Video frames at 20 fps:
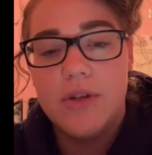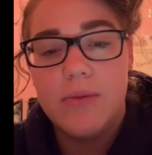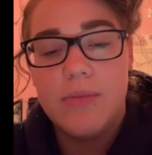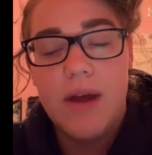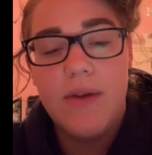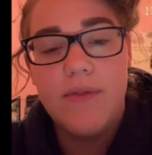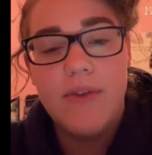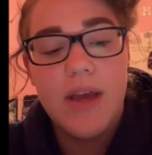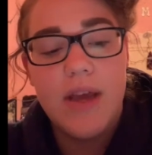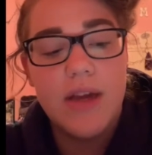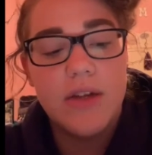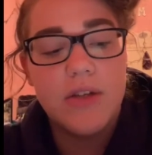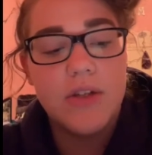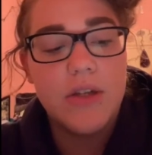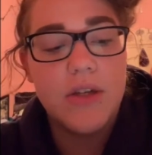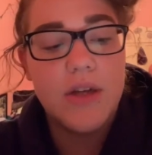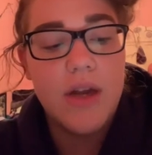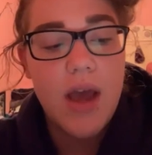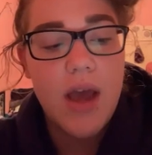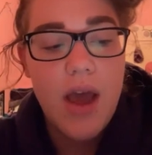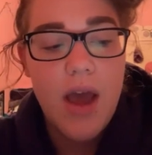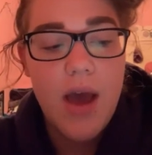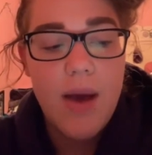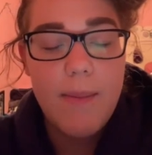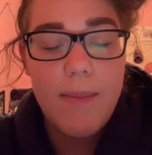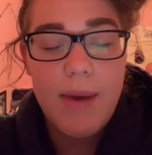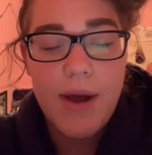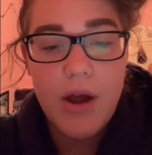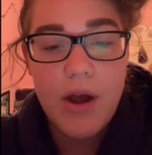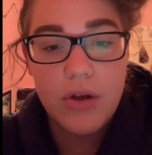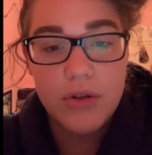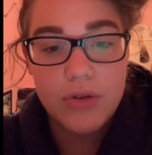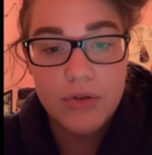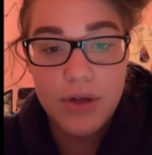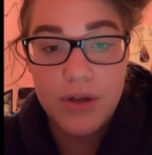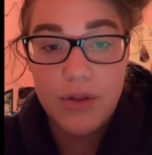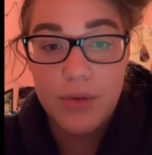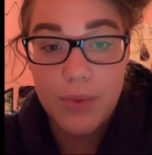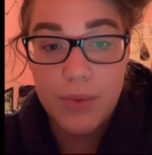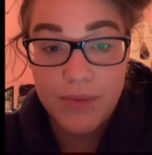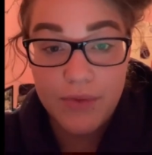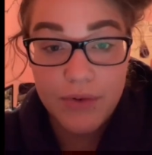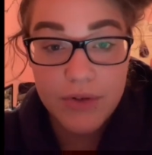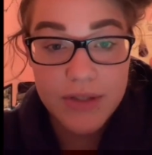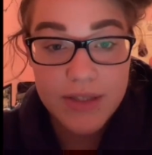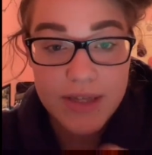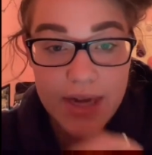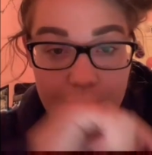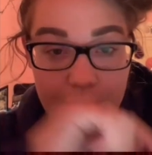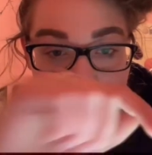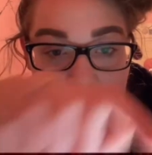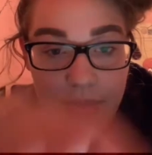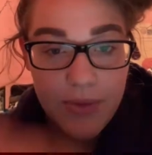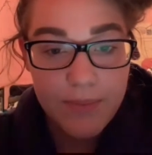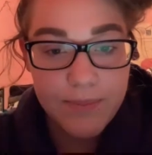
navigation by altering the river's depth.